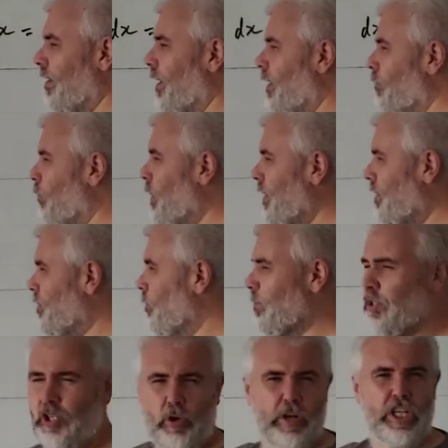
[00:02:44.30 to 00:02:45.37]
If we
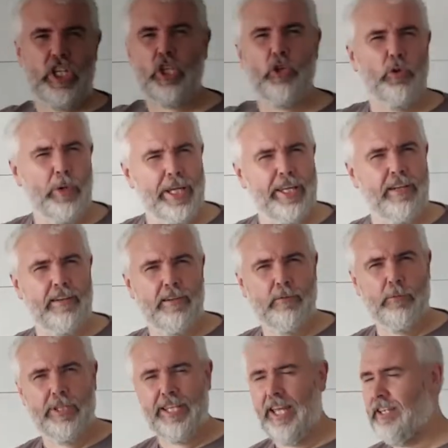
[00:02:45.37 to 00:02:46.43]
substitute a u in,
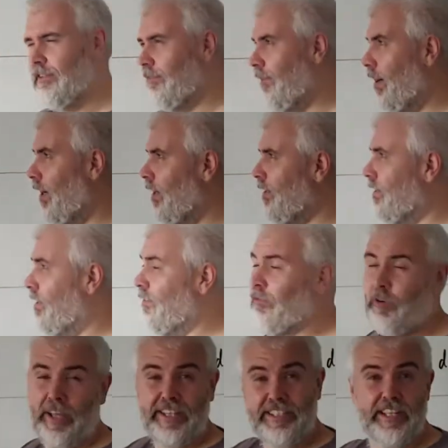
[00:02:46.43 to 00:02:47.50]
we tend to
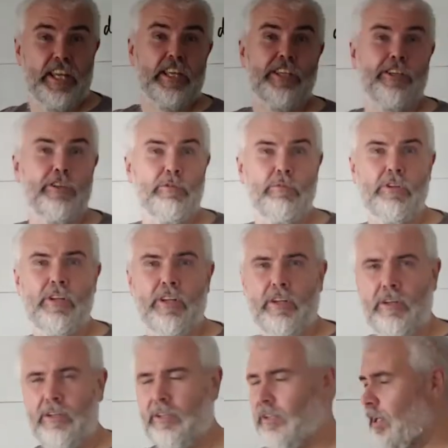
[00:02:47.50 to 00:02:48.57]
differentiate u.
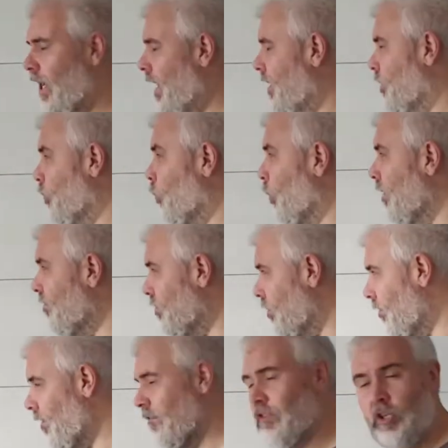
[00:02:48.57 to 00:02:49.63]
The
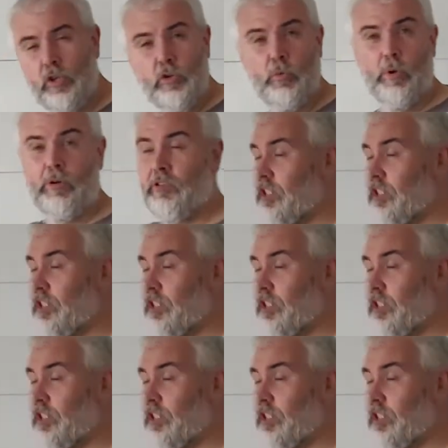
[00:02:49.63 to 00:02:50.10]
derivative of u with